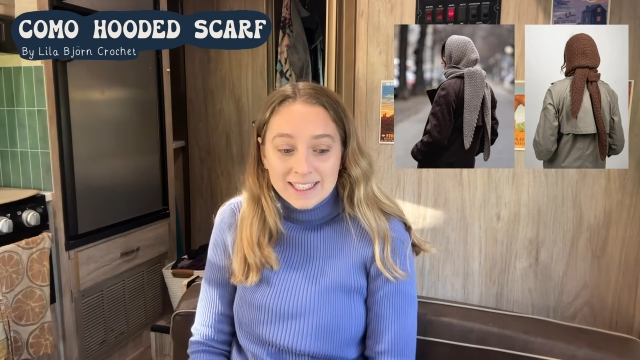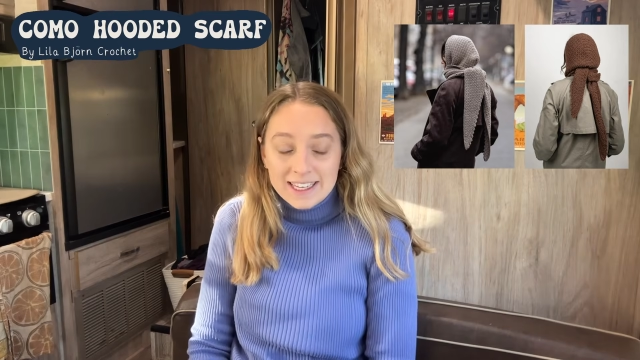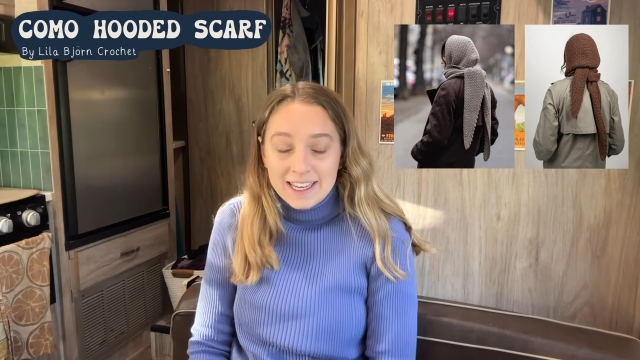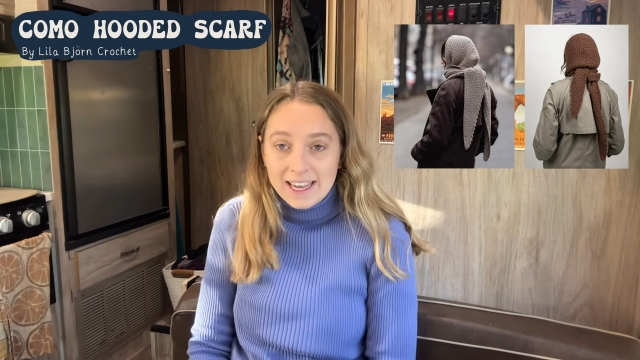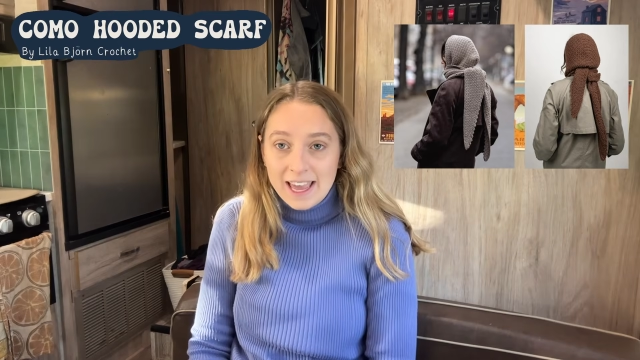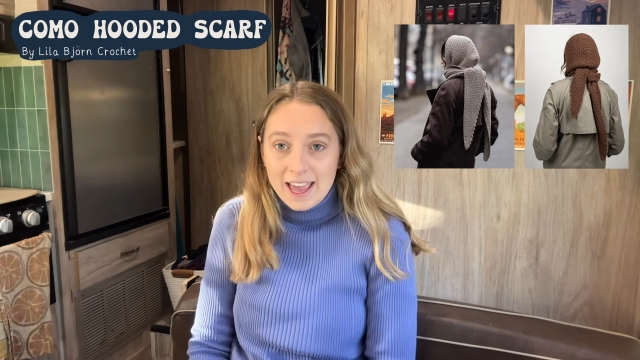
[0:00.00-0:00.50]

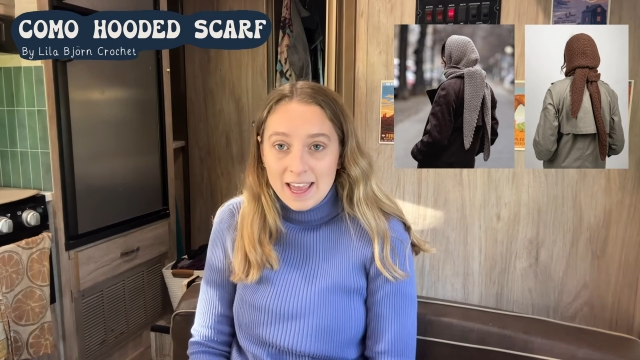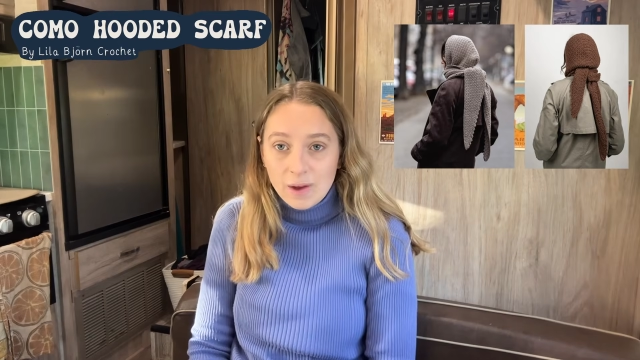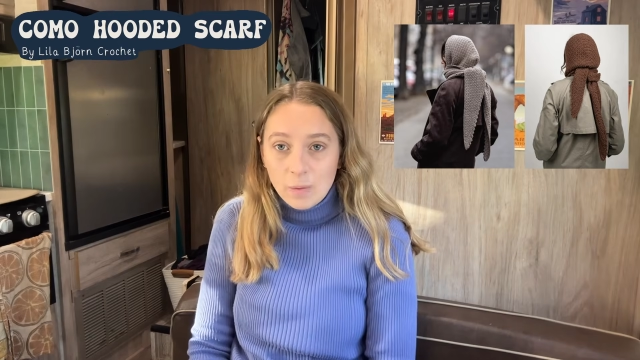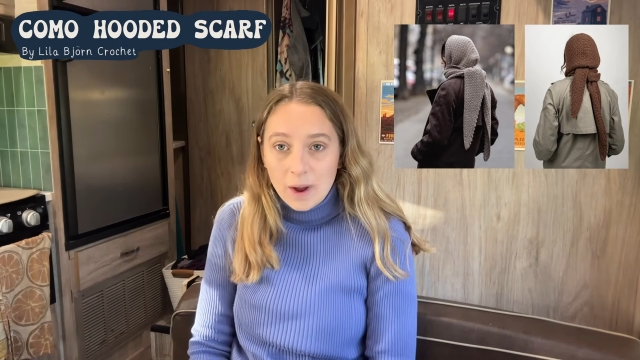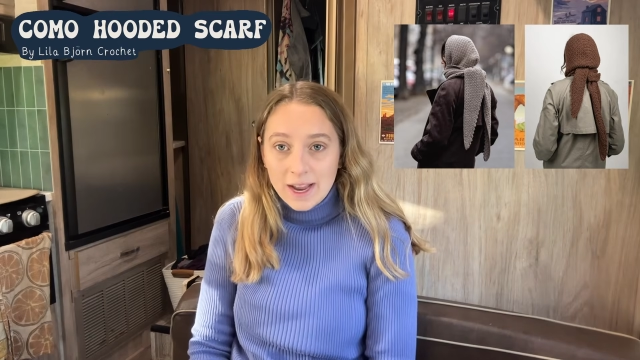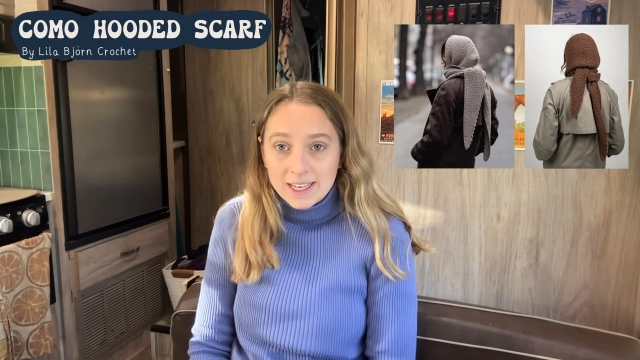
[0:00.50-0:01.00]
DK
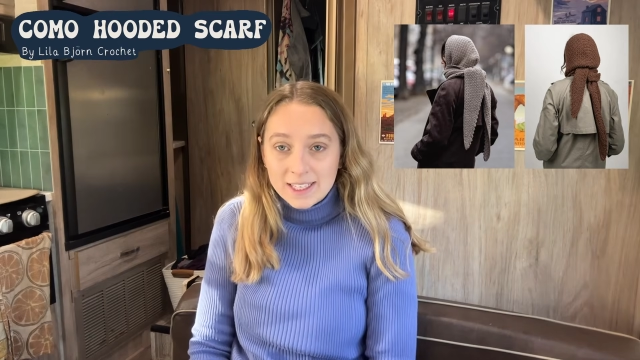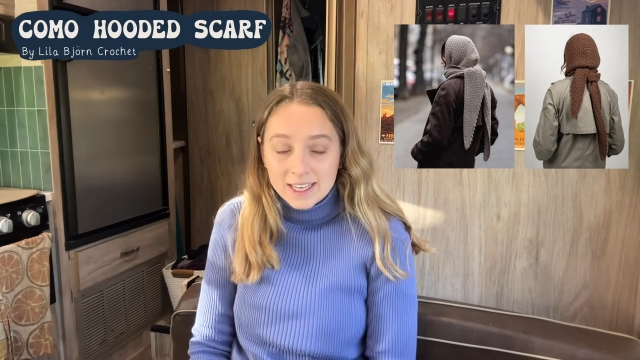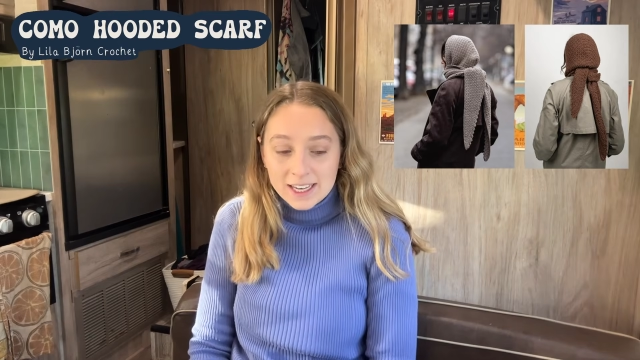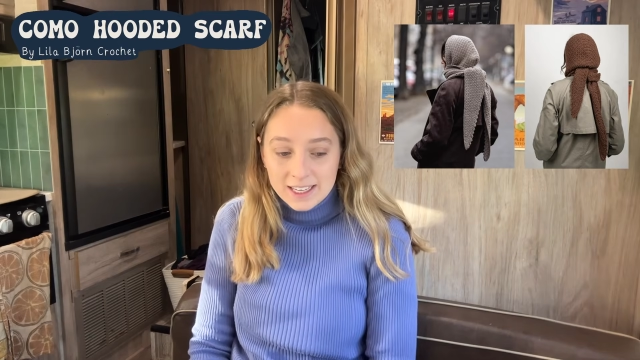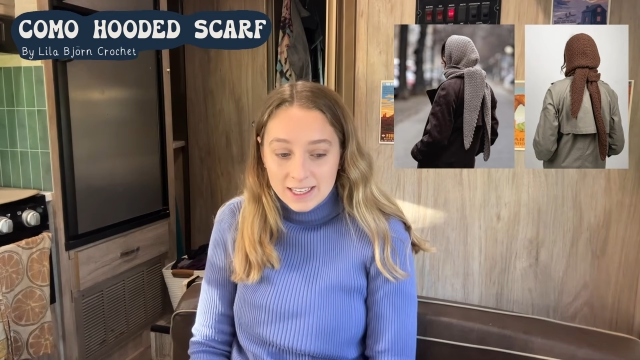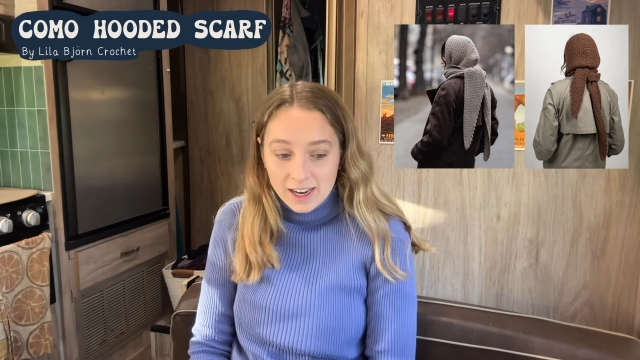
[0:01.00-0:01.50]
weight
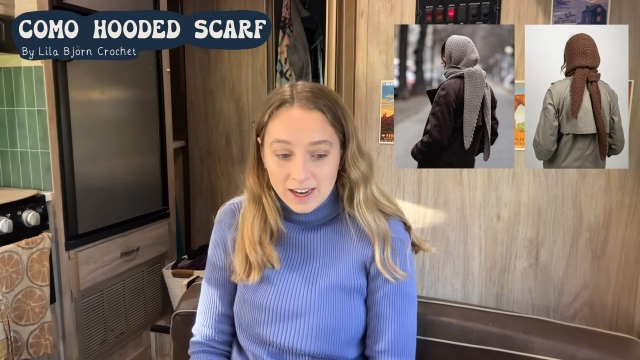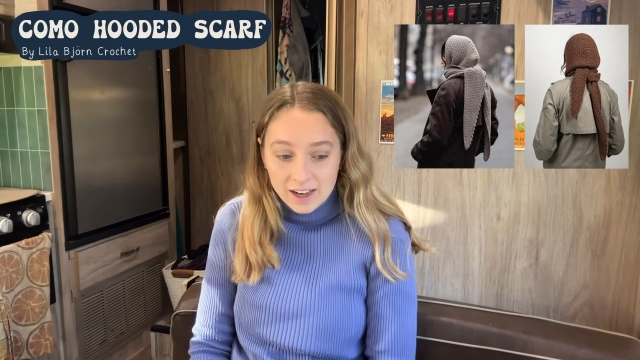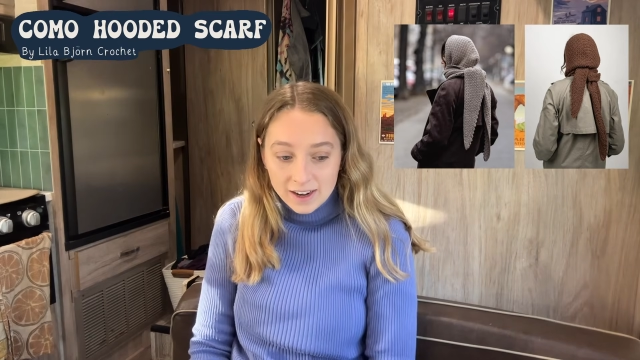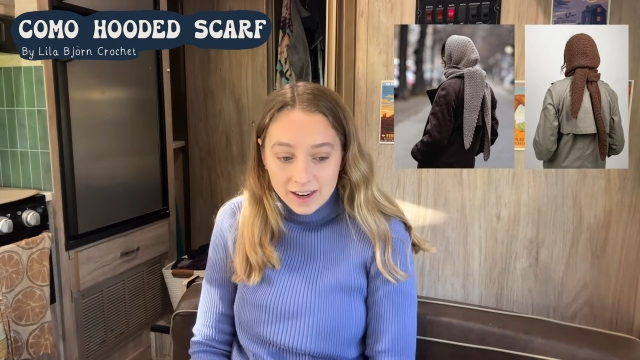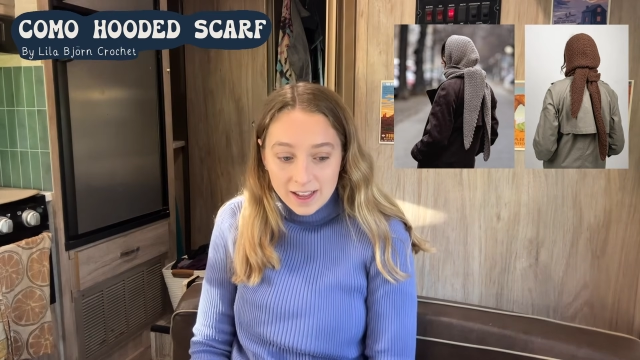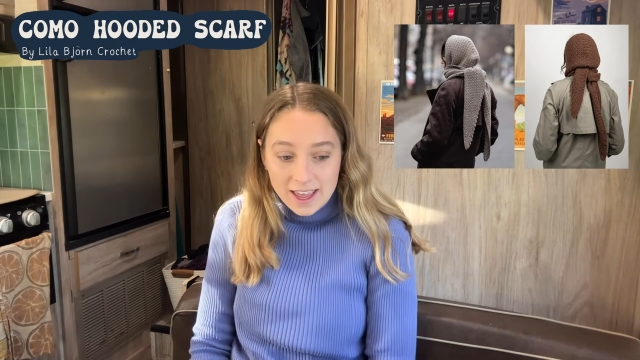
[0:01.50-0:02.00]

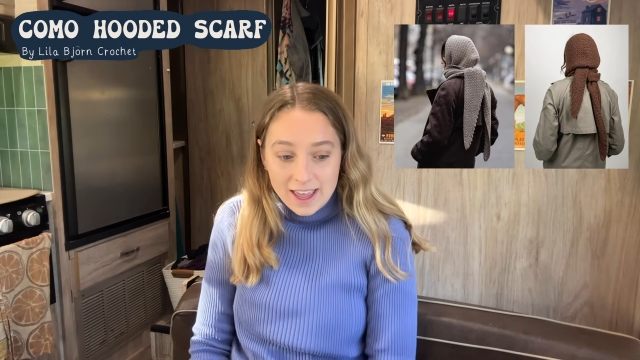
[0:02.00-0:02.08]
yarn.